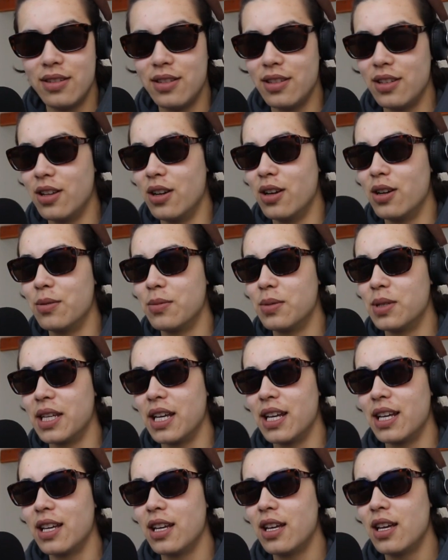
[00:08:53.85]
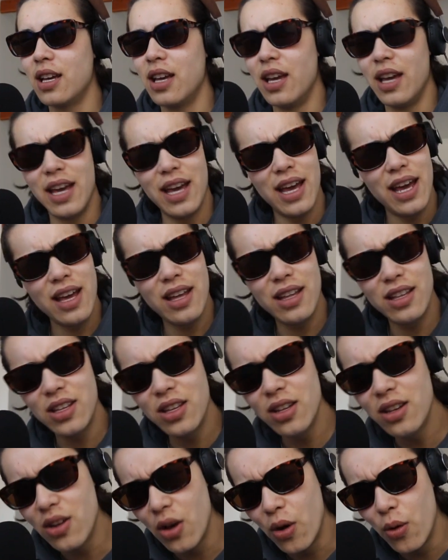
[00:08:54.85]
You know what I'm saying? And
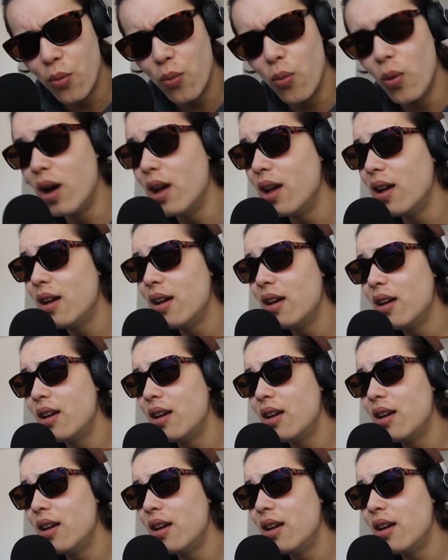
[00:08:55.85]
you know what?